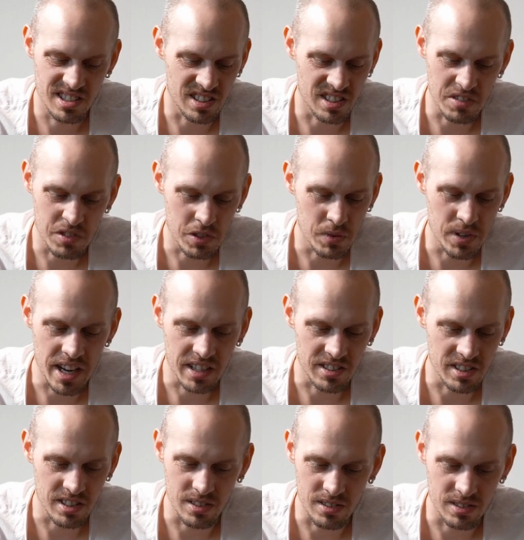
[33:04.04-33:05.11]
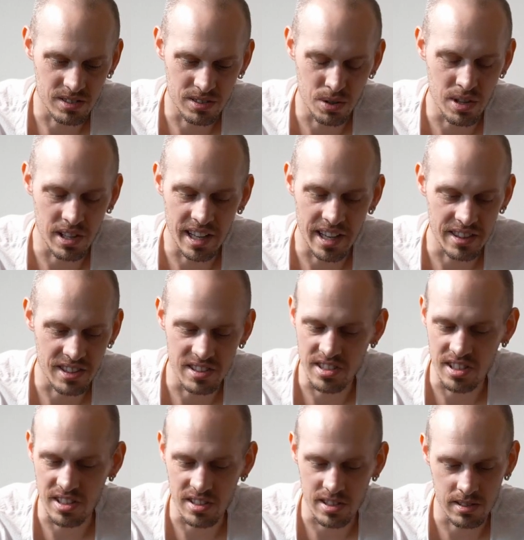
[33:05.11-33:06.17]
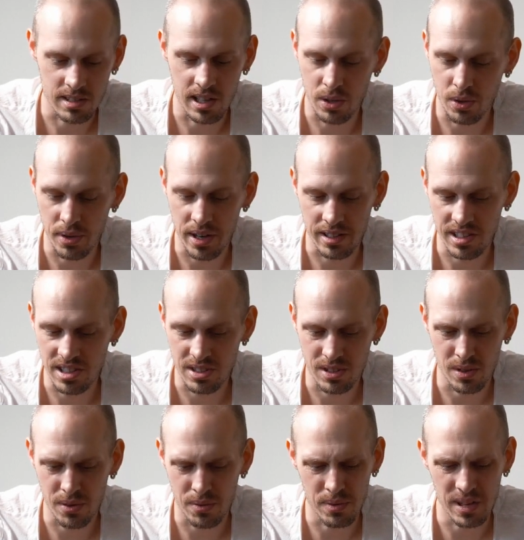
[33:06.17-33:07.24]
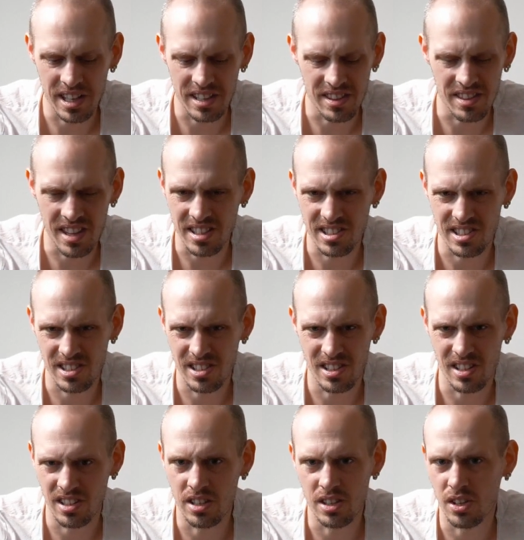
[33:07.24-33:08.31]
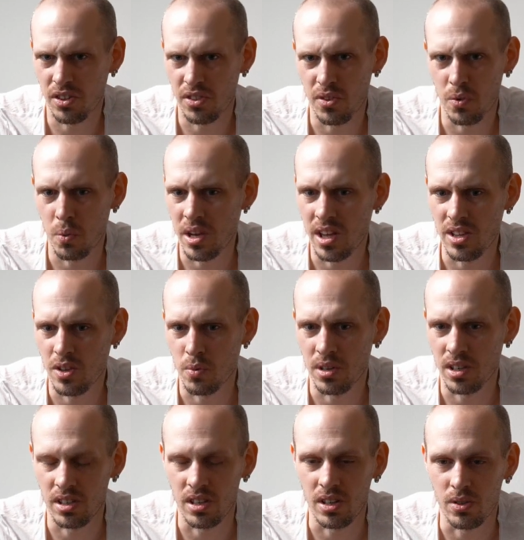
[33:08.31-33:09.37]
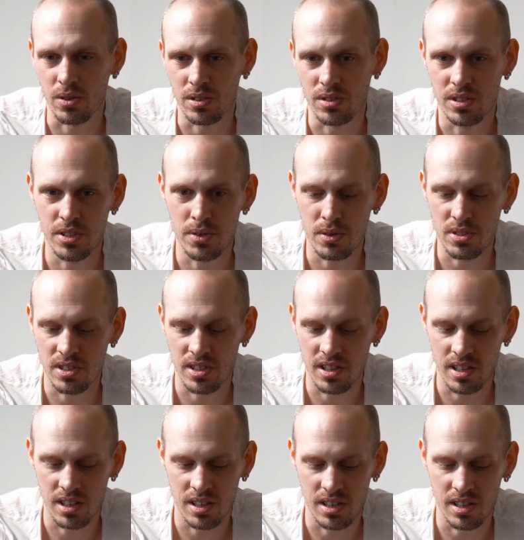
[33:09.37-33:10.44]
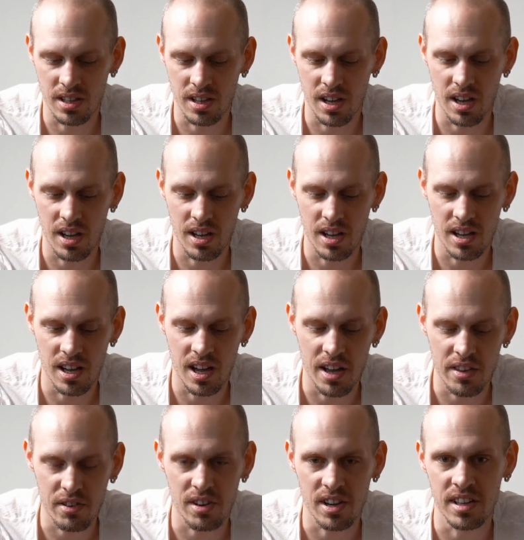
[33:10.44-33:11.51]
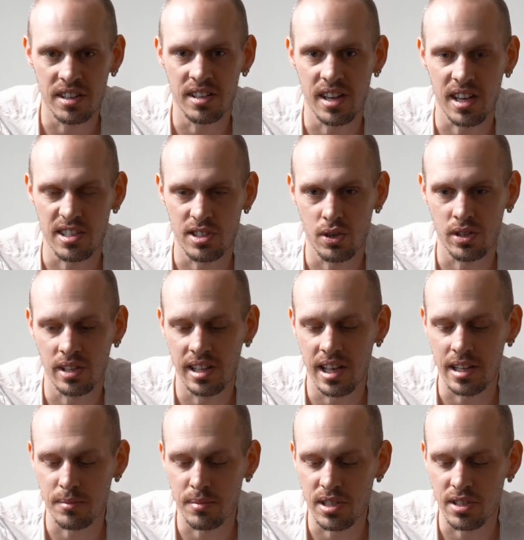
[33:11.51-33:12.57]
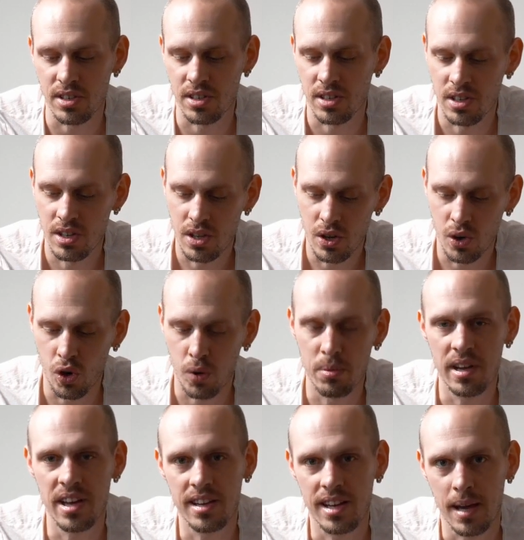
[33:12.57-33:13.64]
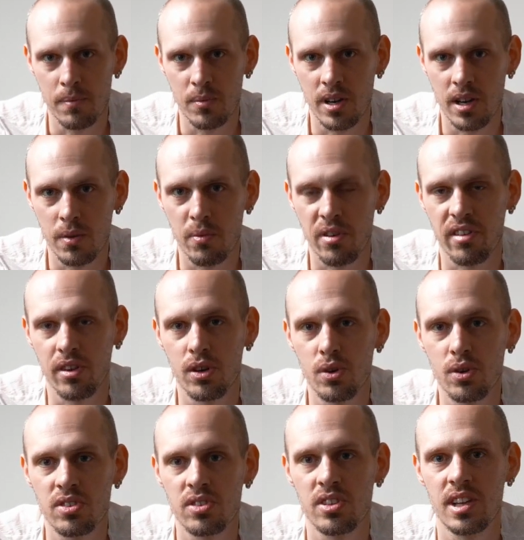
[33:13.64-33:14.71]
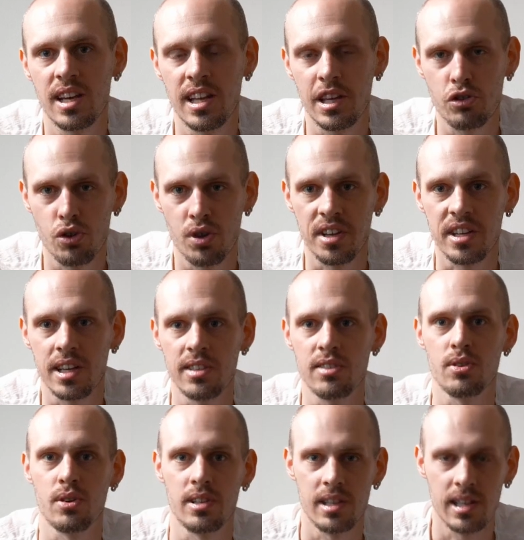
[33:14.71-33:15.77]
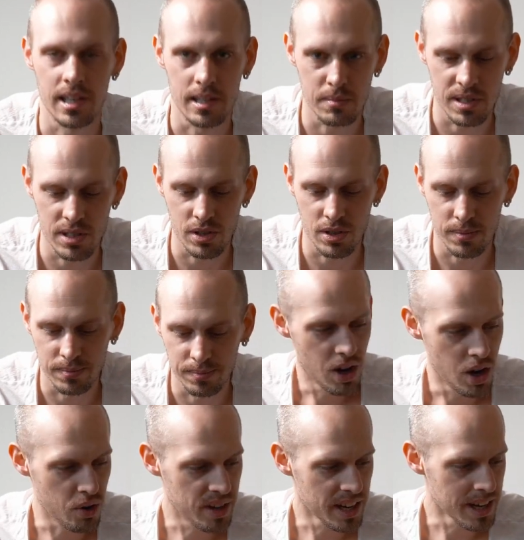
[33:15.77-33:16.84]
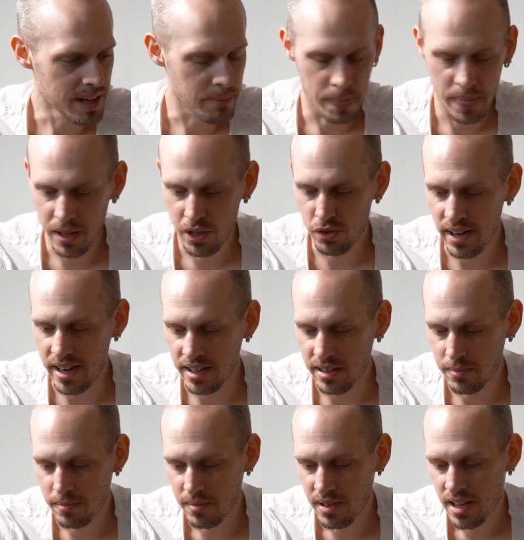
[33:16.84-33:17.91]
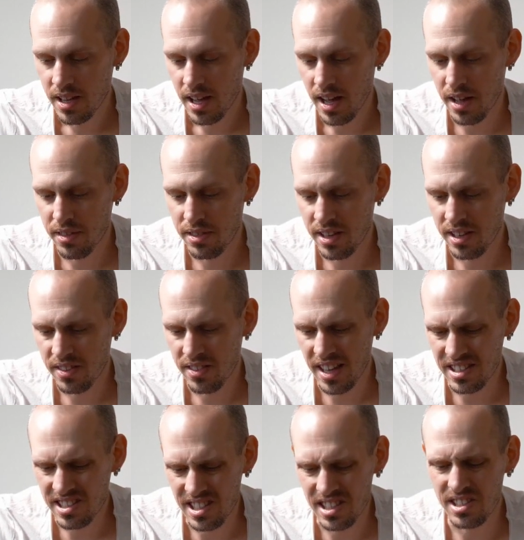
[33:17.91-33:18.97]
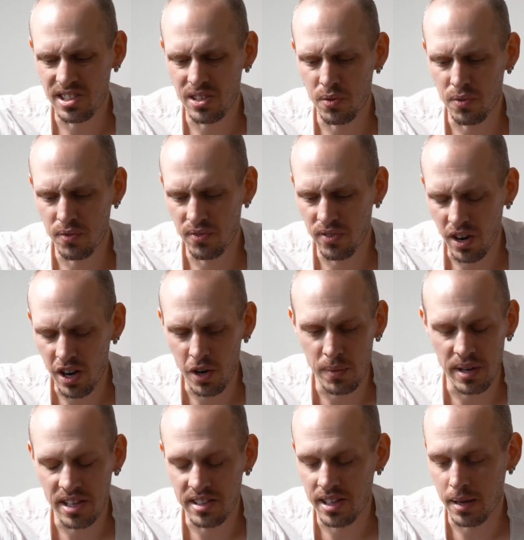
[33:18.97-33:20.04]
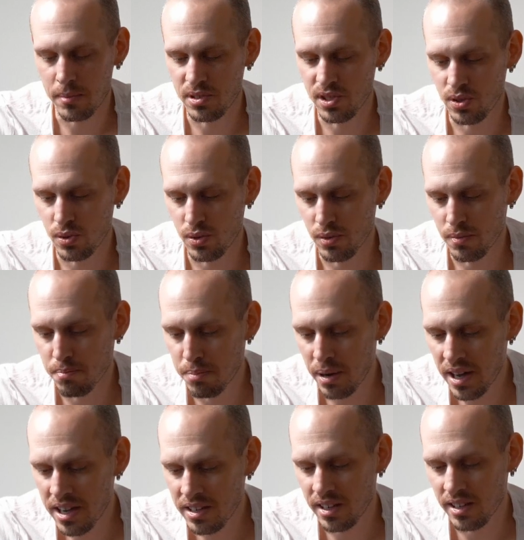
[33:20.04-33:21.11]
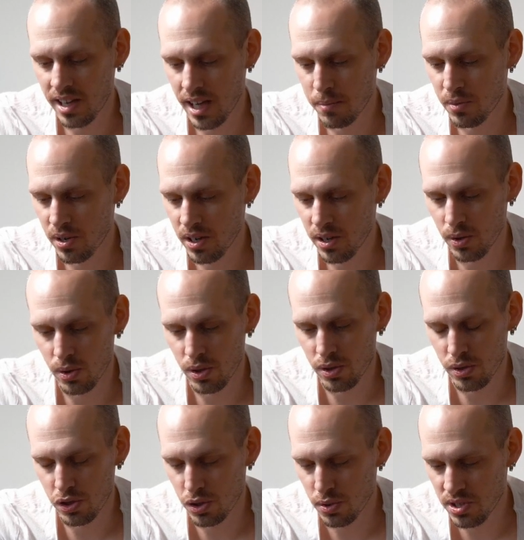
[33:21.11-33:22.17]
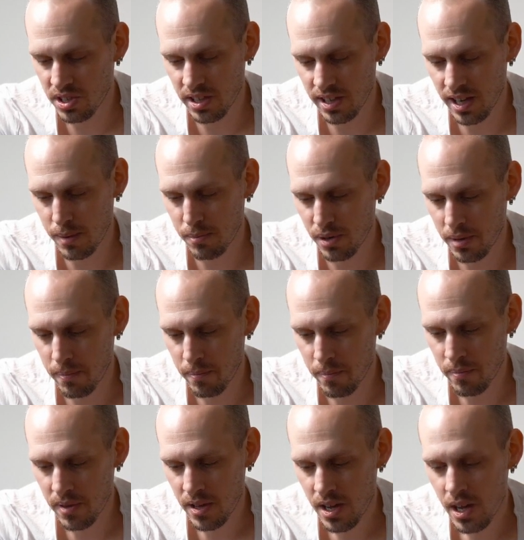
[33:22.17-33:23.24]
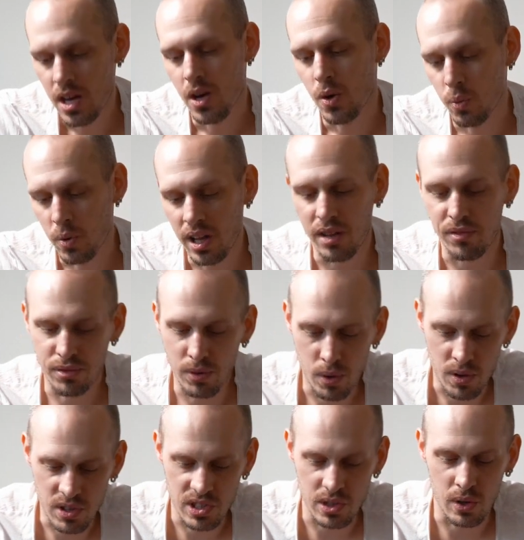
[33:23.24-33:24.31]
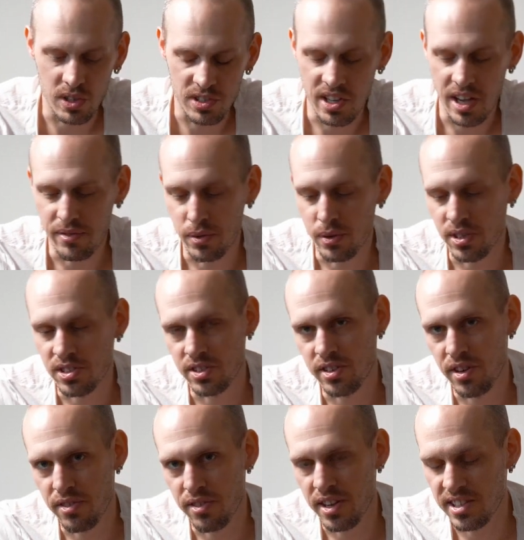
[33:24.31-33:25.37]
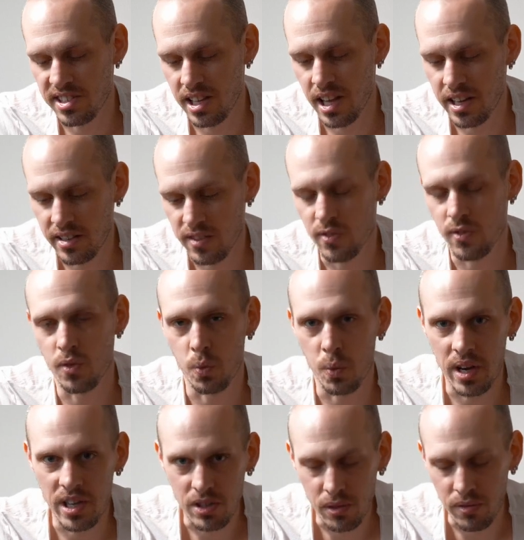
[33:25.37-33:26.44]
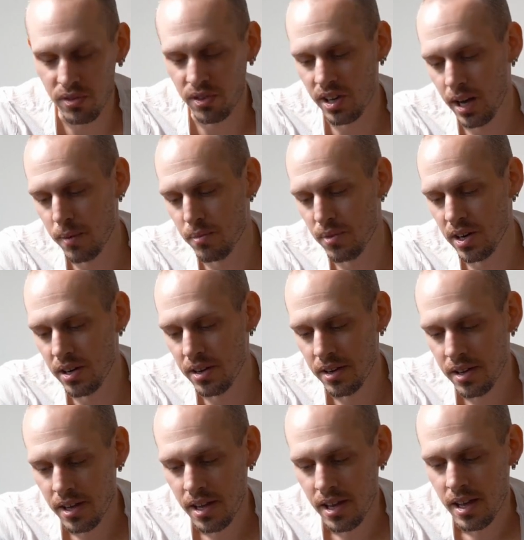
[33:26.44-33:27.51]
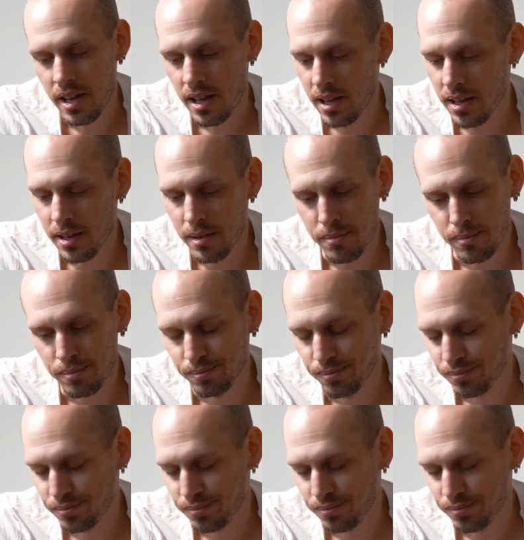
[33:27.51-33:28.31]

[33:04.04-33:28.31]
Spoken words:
not even reacting to the light that's hitting the cell correctly. So really, that's not the way you want to go. Use either an external light meter or buy a camera with a good electronic internal light meter. Okay, great. I think that's it so far when it comes to buying a camera or to choosing a camera. Well, of course, you also have to consider things like the weight of the camera, how